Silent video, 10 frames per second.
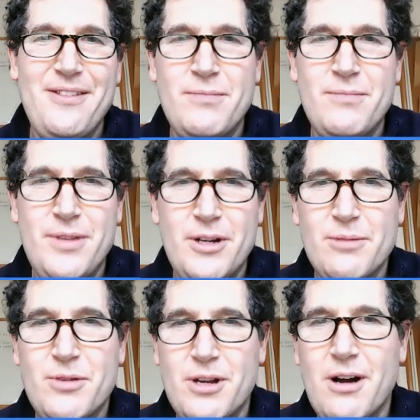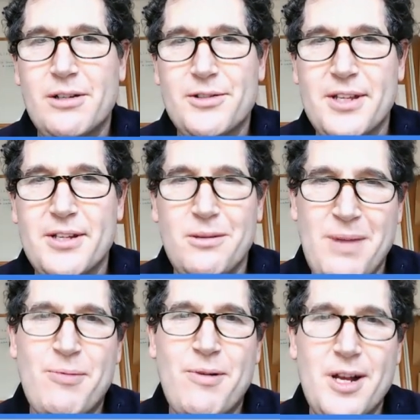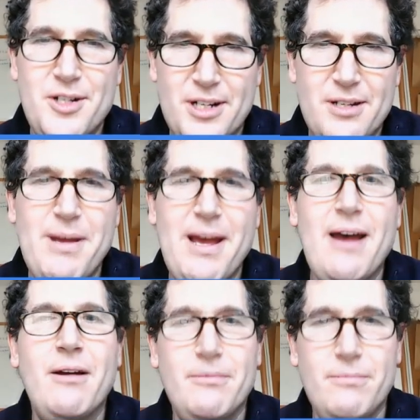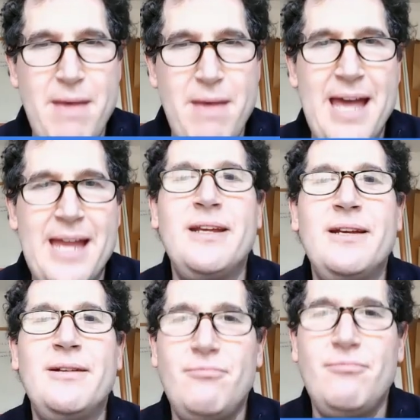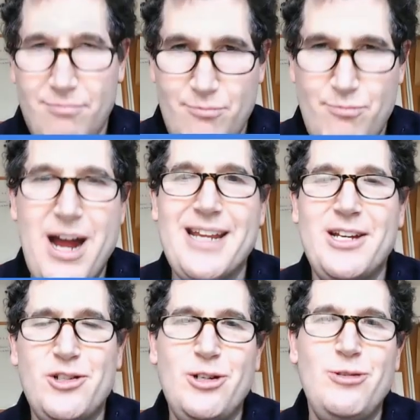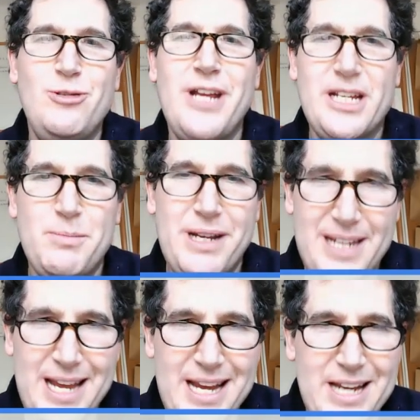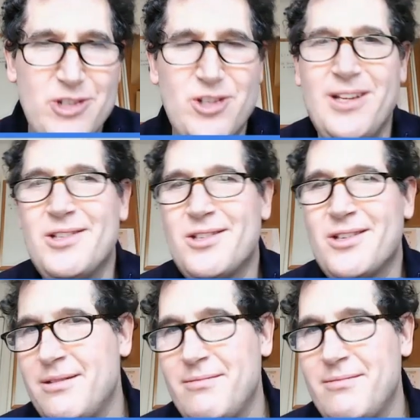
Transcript: good articles on the Good Men Project about men and body issues and expectations and